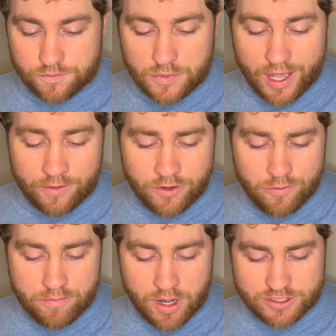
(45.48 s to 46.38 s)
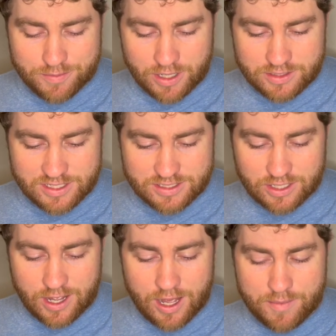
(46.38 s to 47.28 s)
I don't know much about this. The
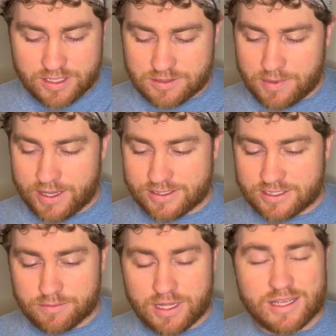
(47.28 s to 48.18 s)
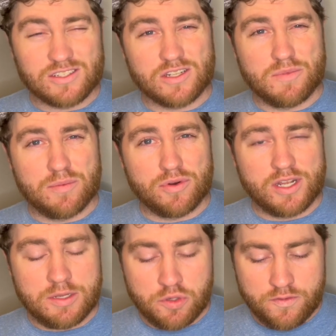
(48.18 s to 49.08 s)
comments make it seem like it's going to be a pretty
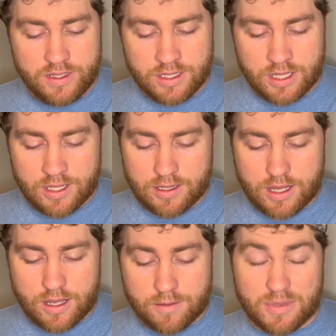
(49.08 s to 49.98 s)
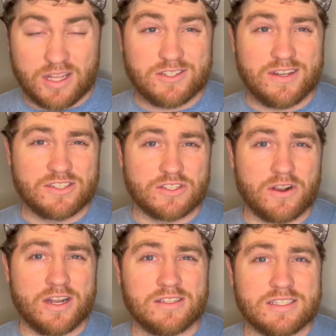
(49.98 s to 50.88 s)
good movie, um, but let's go ahead and
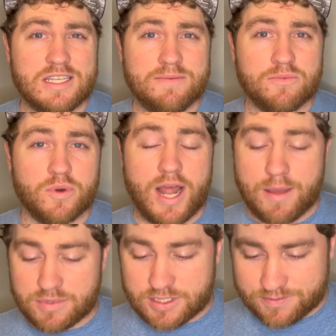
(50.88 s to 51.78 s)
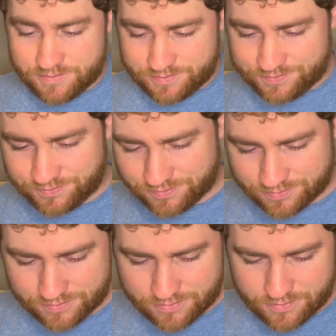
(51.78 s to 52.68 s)
start it and see what happens.
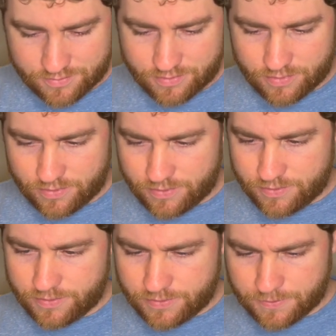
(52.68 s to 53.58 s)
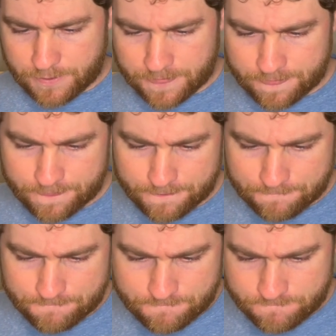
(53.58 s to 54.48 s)
I just don't think you understand how
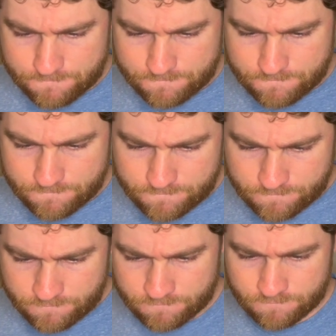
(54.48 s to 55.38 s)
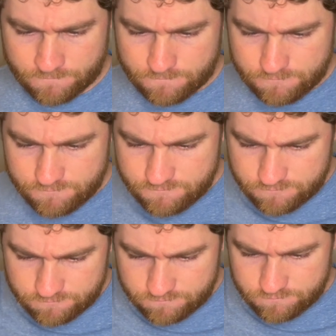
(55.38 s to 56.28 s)
Tinder works. Can I tell you something? I know
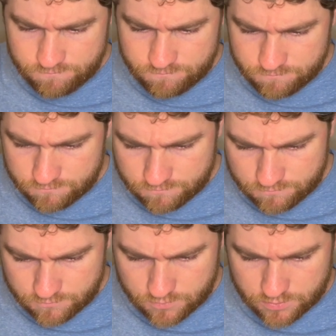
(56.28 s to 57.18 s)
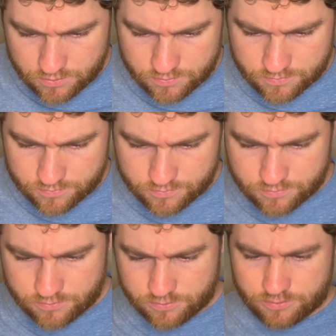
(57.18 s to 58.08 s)
exactly how Tinder
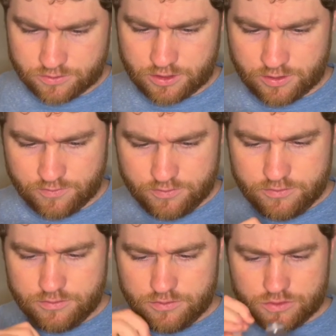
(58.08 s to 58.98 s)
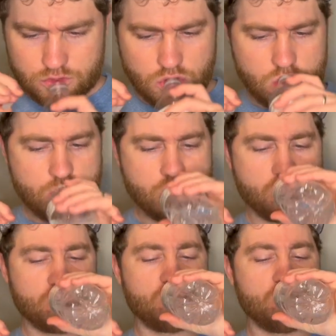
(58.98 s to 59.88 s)
works. Then I you do. don't understand
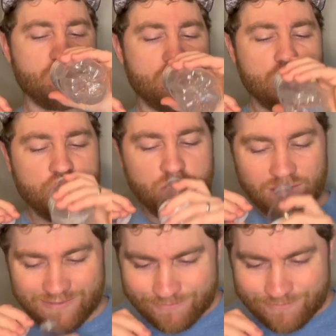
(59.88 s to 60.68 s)
how flirting works.